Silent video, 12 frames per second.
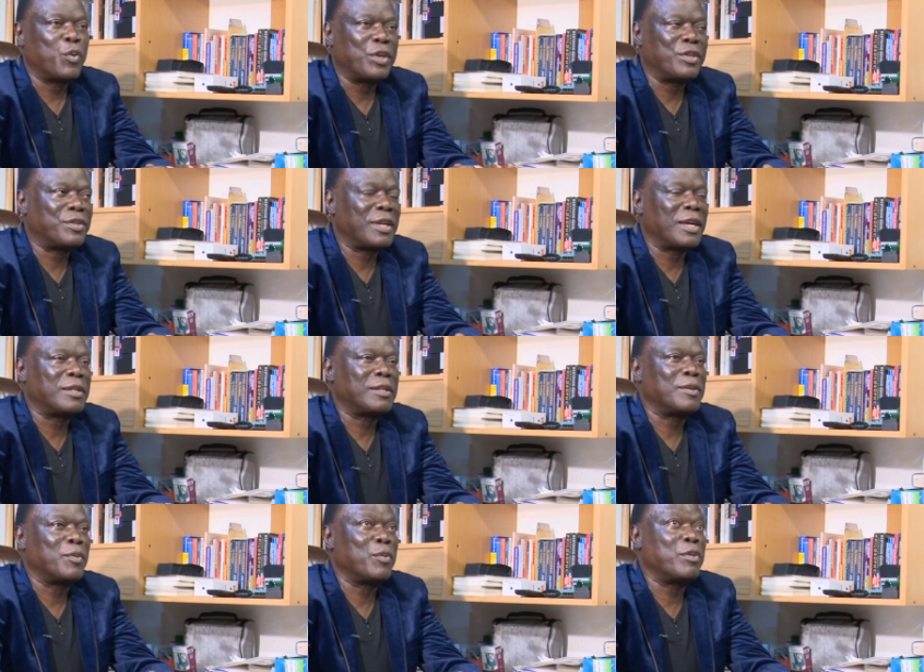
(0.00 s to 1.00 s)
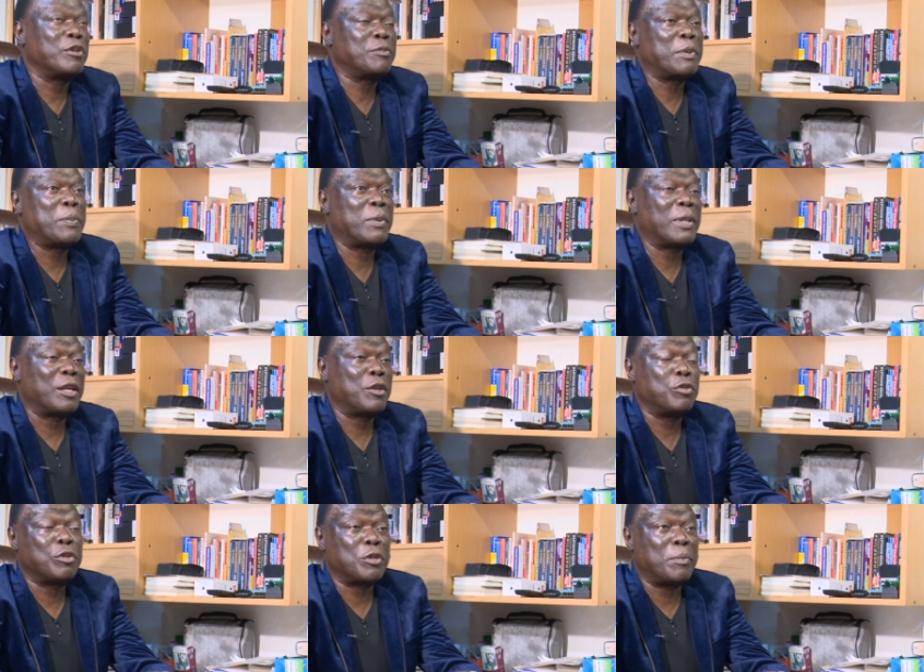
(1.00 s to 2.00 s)
We sat with those people I
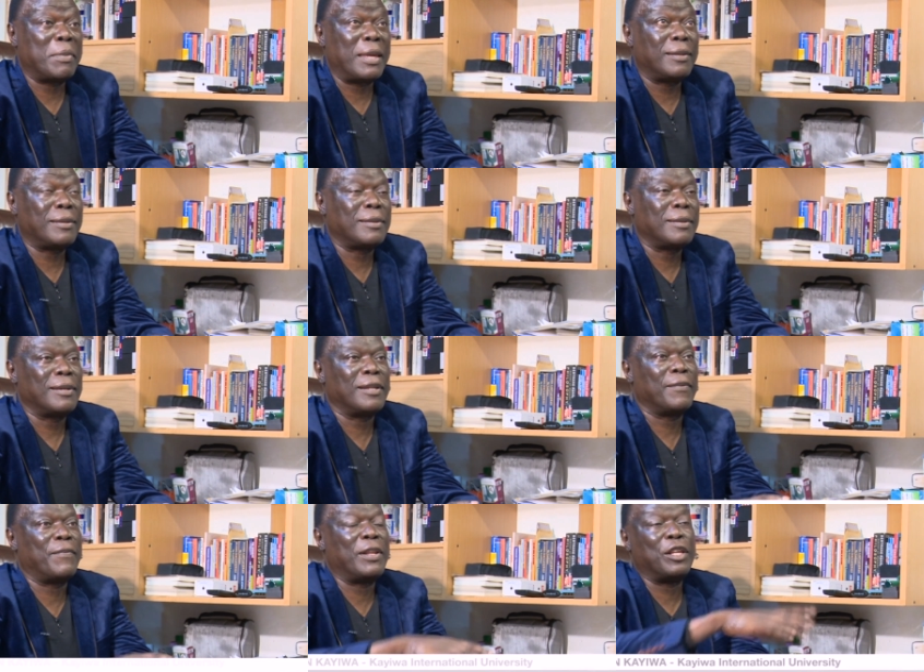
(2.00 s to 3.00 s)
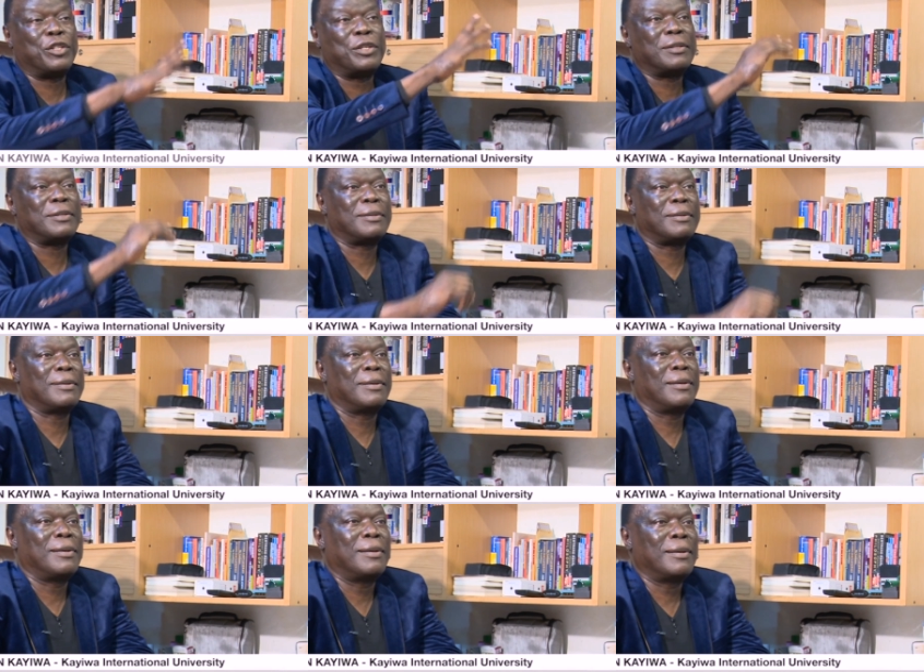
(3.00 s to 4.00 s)
used to meet in the villages,
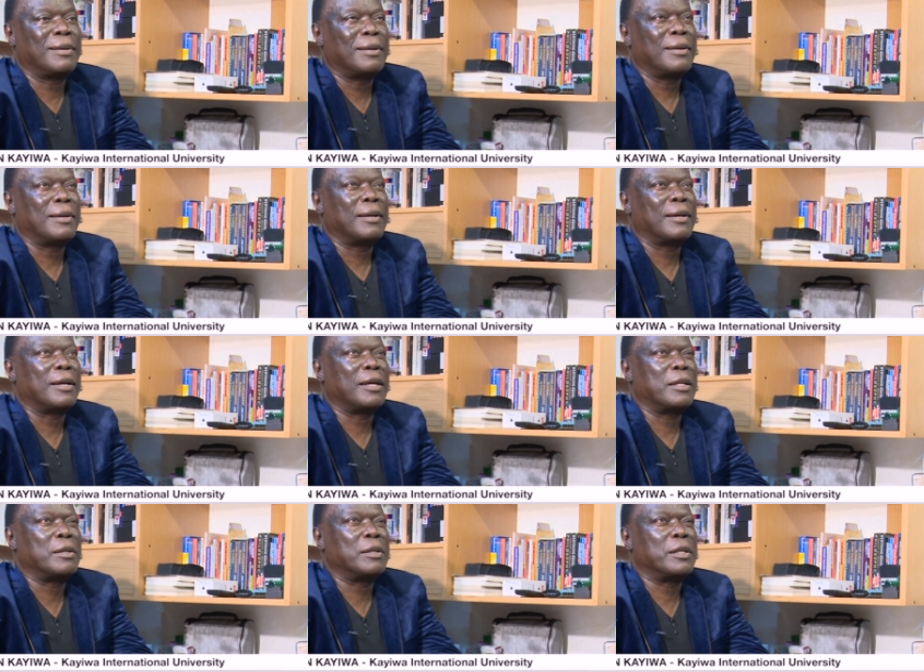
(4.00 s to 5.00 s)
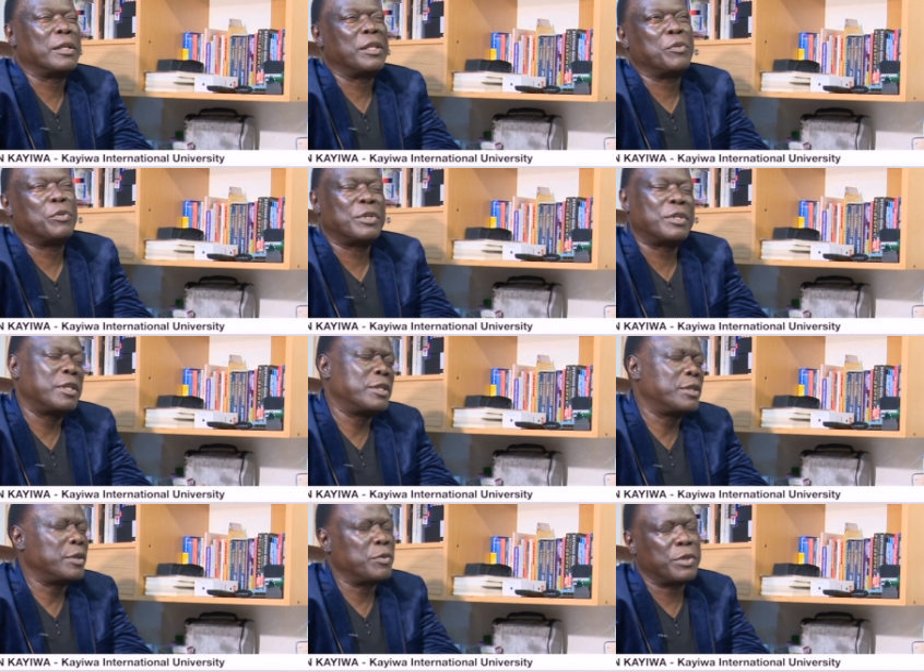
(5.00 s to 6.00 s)
and uh, they, was,
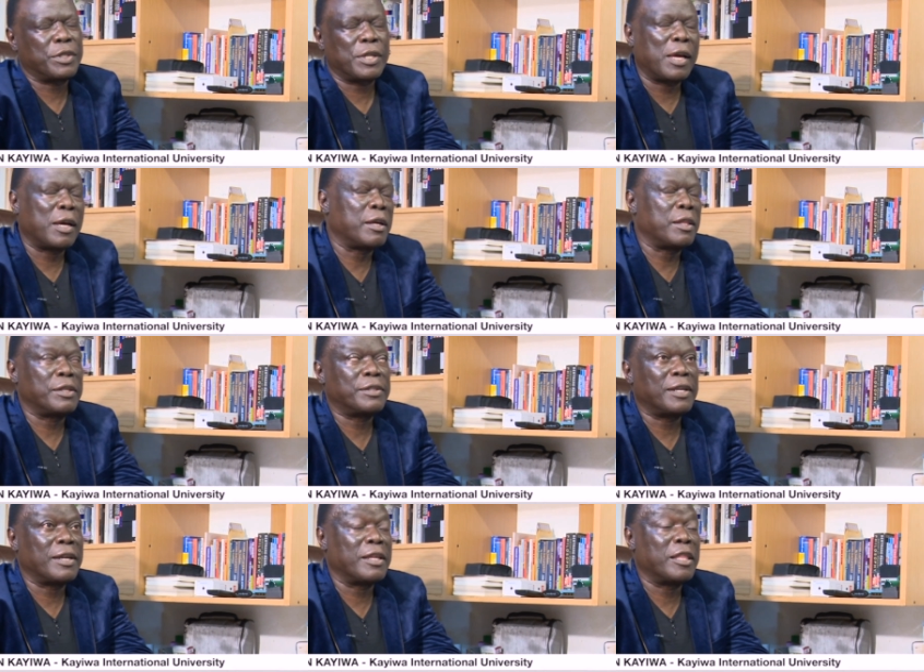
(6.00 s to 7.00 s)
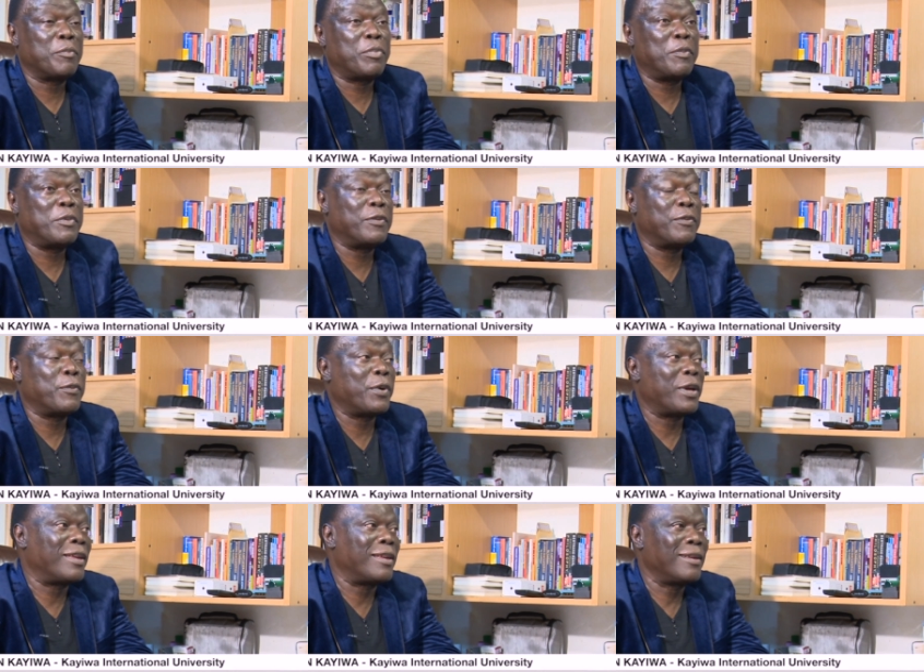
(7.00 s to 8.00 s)
this, they, was sang, they sang in a primitive
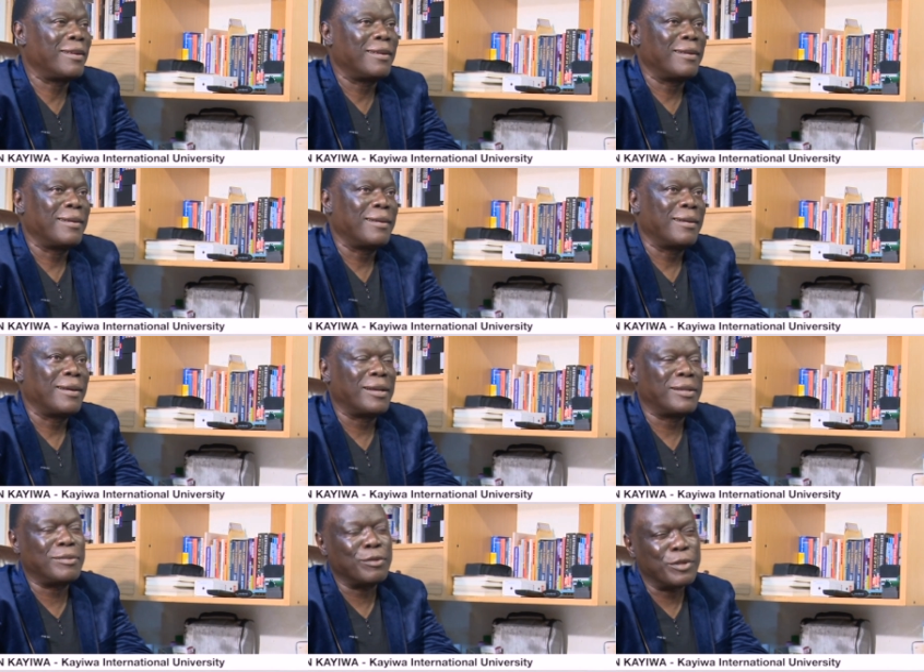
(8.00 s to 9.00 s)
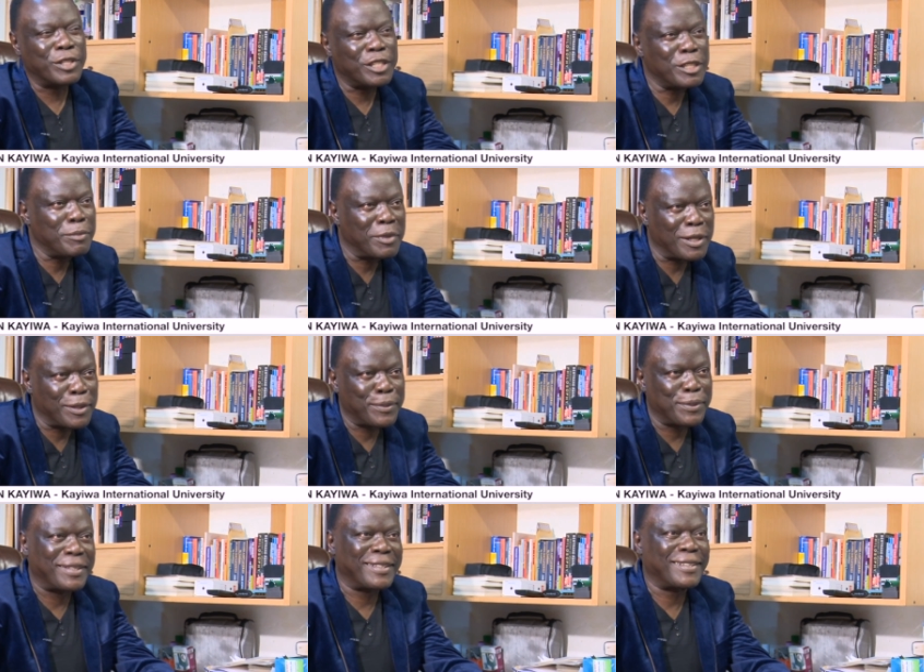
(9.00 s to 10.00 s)
way, a tune similar to
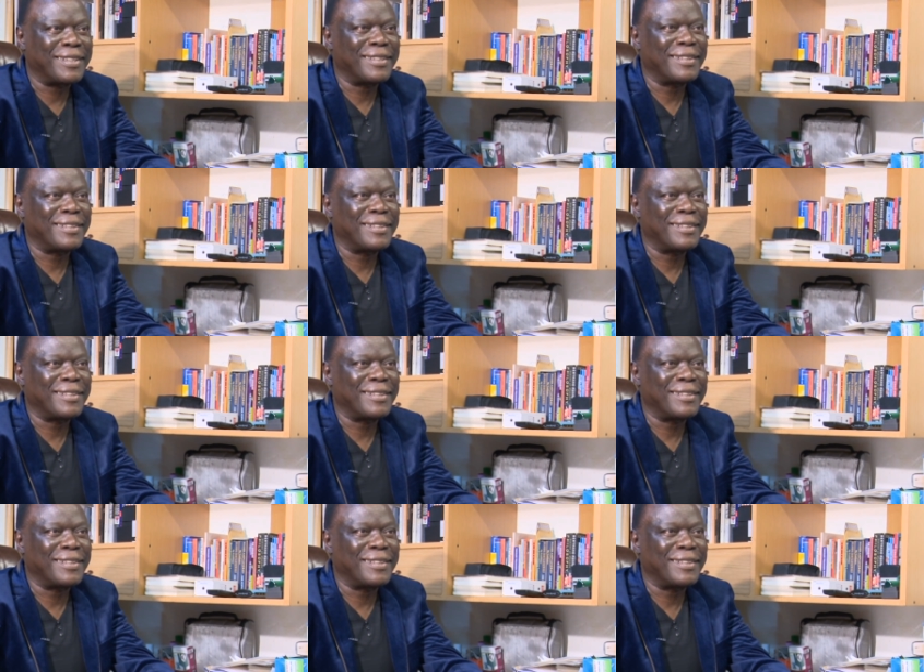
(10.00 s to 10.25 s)
it.